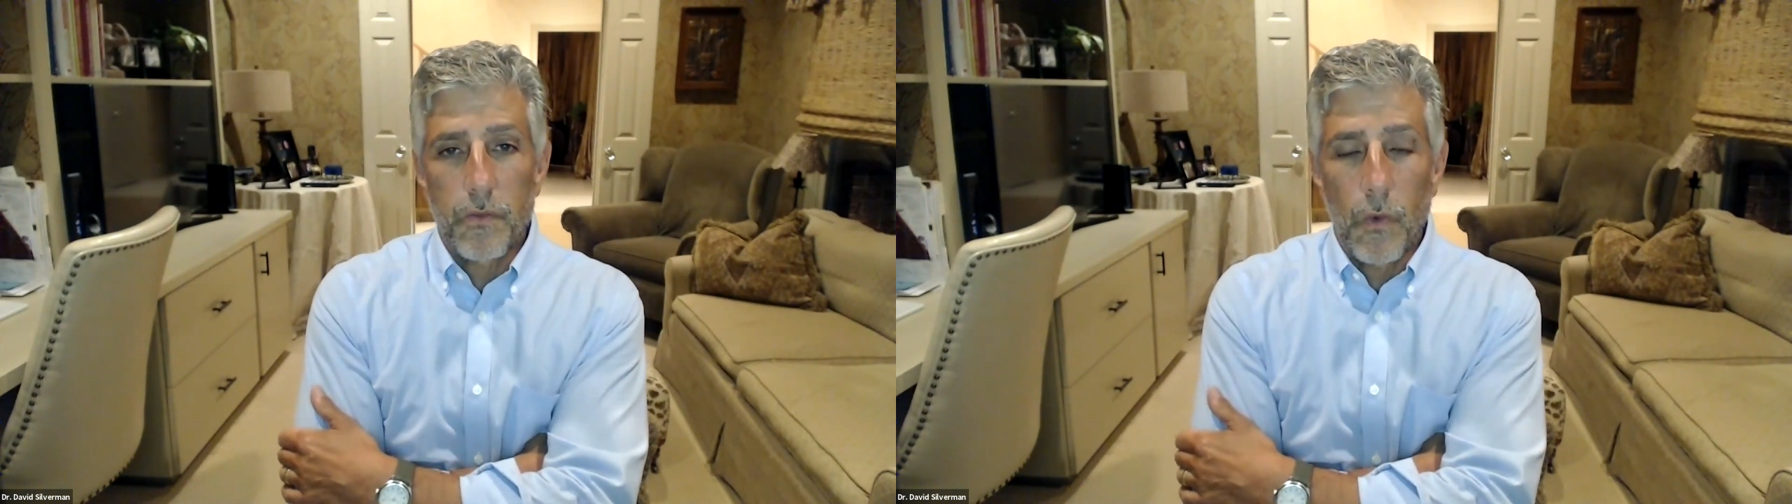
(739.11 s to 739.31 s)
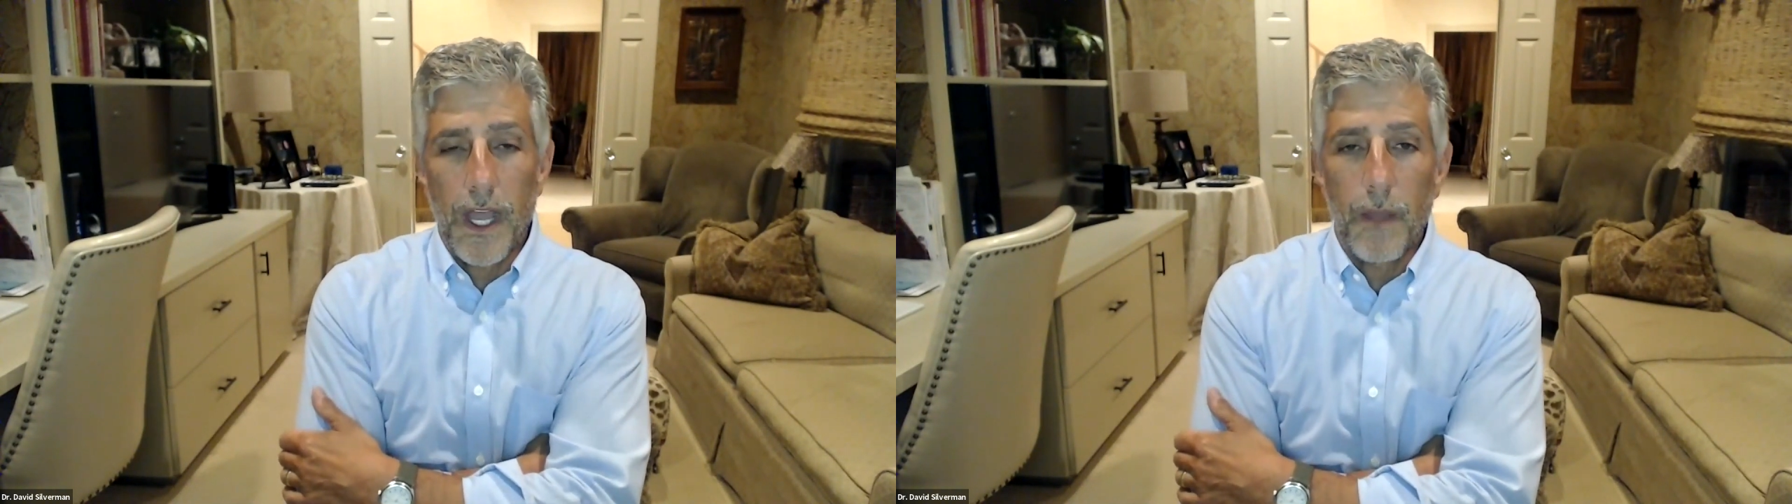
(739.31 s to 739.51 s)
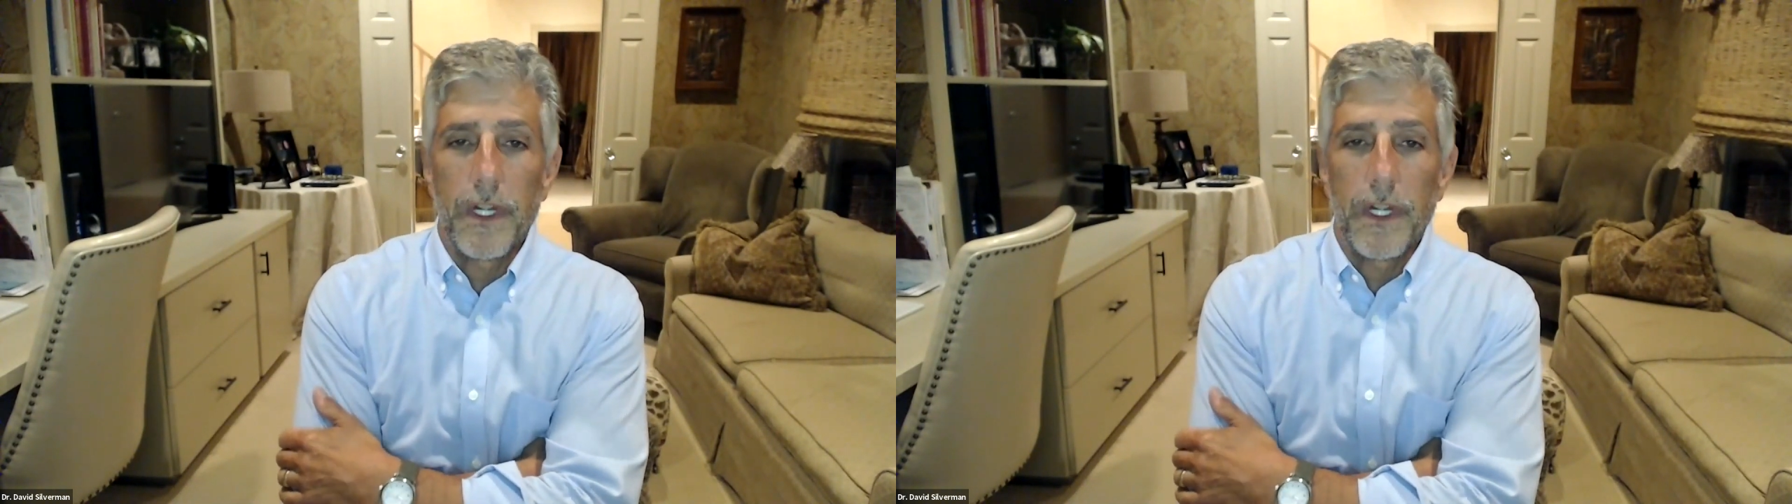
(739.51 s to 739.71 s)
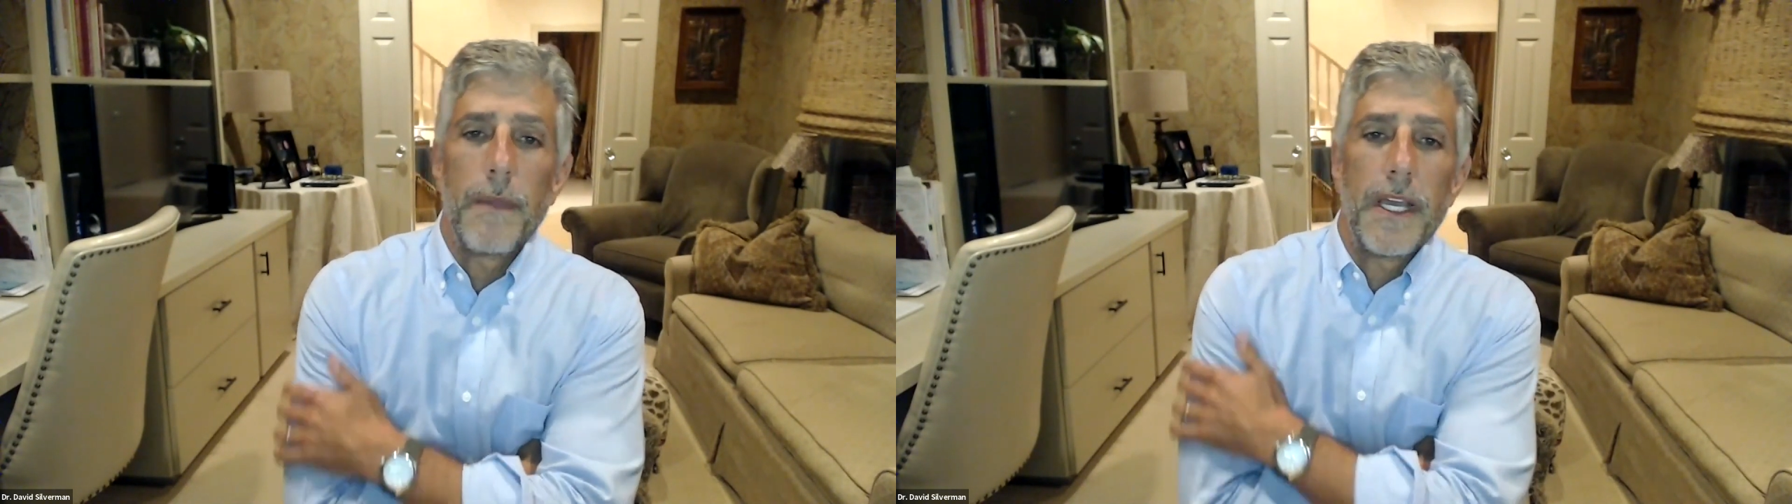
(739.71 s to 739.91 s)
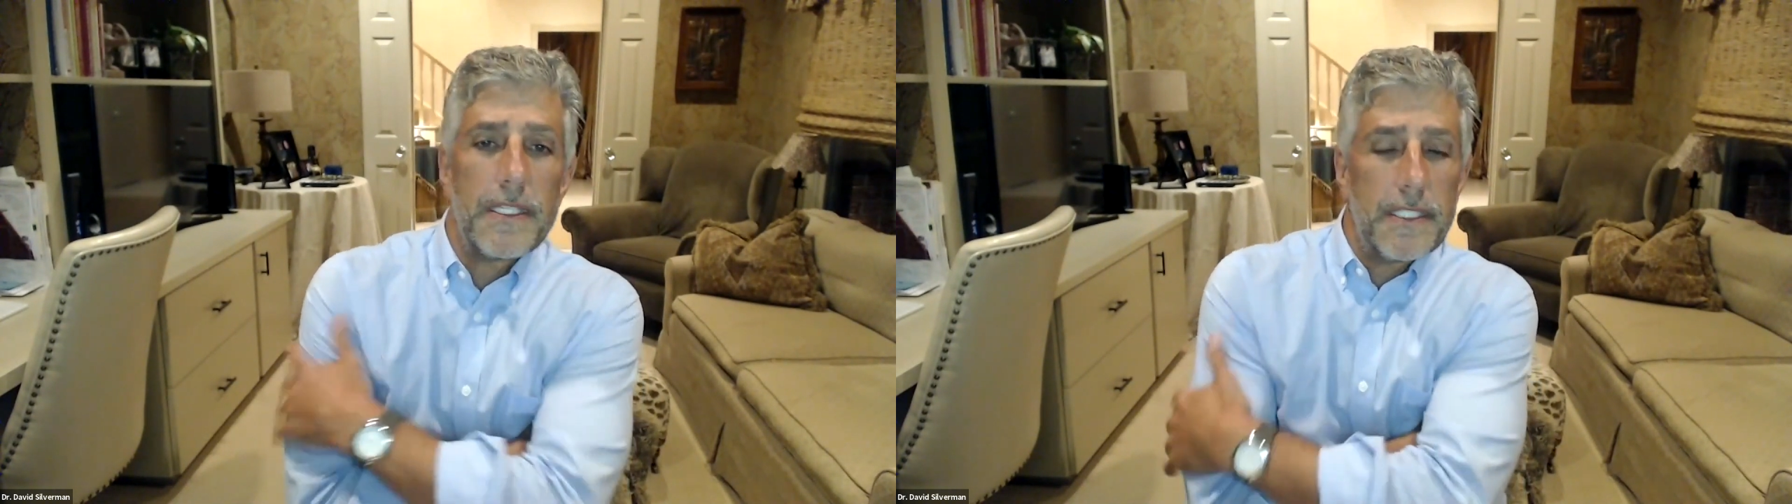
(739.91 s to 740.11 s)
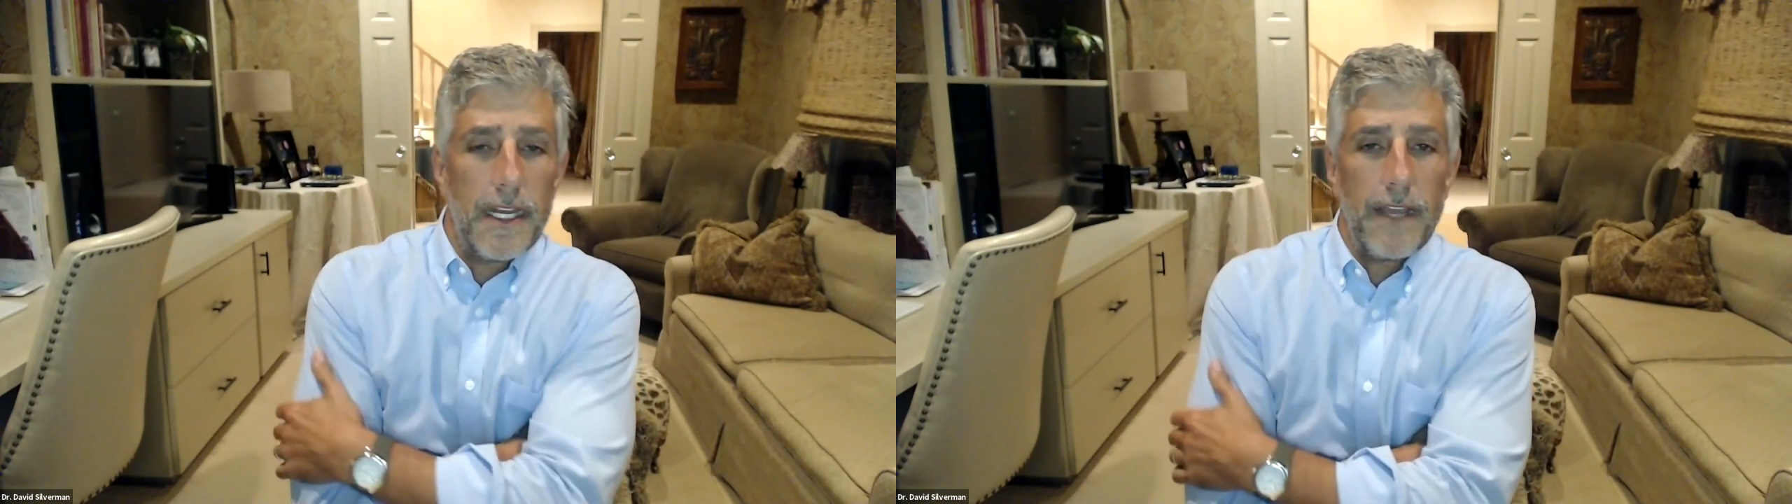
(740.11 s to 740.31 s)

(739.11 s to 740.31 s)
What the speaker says: why I went into medicine,